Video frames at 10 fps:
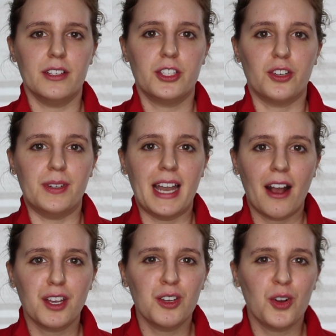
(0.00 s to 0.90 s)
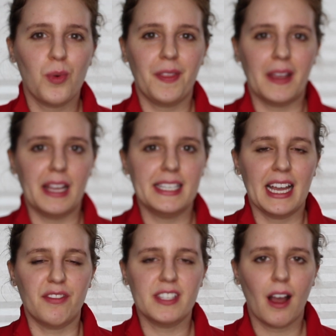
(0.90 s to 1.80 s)
So now you know what the
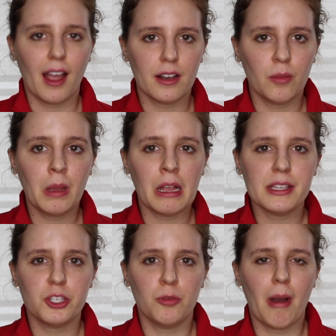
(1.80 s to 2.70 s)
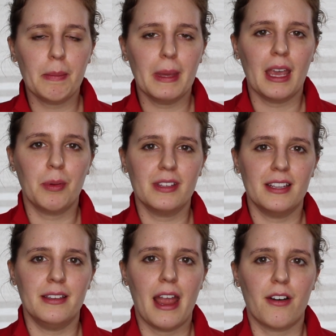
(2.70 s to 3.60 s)
ETF title means. You might be able
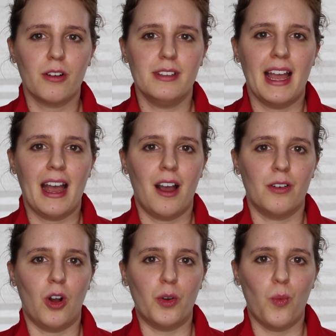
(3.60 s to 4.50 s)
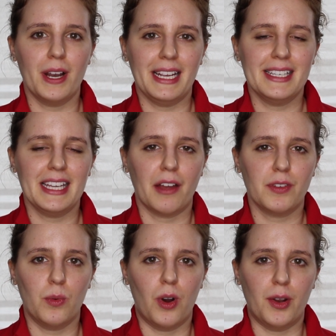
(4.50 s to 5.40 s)
to narrow down on what
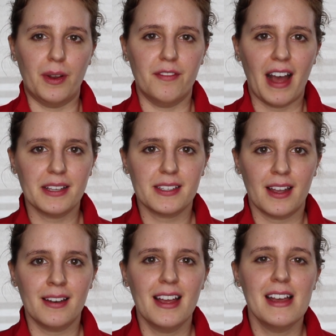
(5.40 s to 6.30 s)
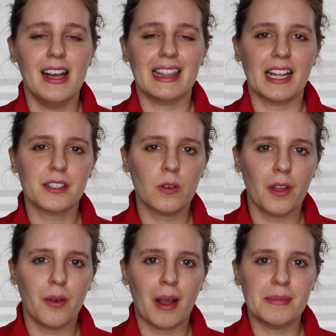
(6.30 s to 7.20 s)
ETF you want to invest in. Let's go
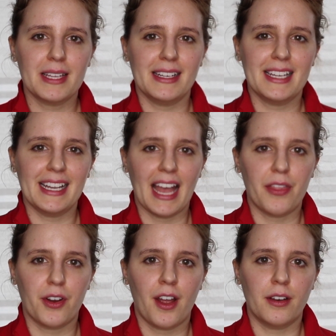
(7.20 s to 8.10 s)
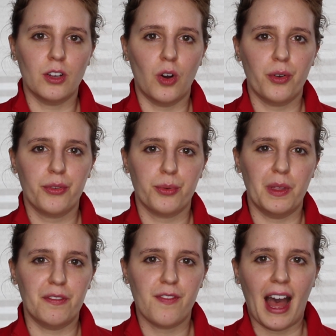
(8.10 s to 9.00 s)
on the website together and go through
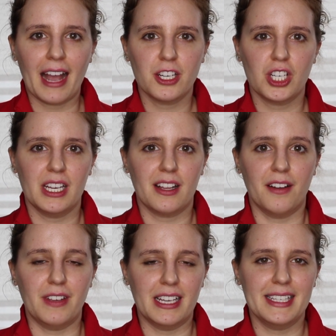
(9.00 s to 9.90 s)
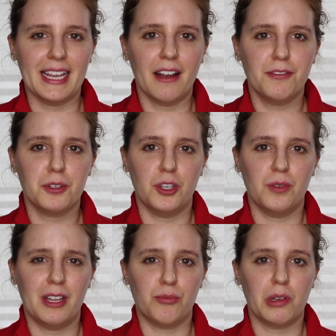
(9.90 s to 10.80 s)
the fact sheet of ETFs so
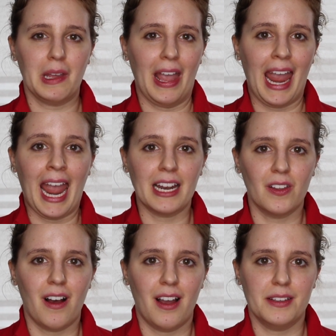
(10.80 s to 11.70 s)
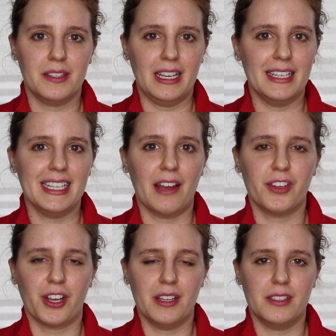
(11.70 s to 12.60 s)
you can really analyze the
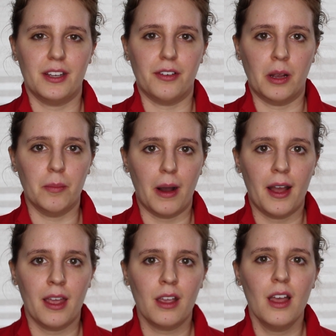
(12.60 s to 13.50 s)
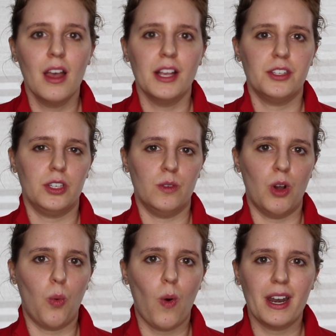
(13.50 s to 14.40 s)
ETF you're considering buying, so you
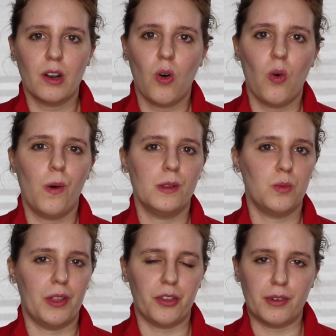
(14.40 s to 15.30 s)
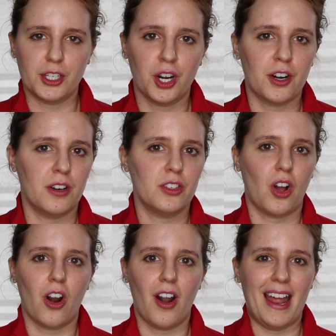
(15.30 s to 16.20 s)
know what it holds, what the returns
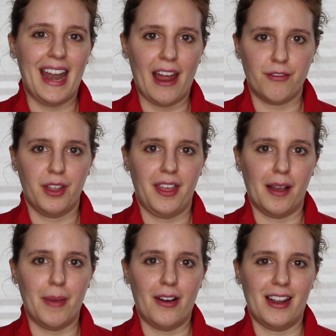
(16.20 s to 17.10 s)
are, and everything about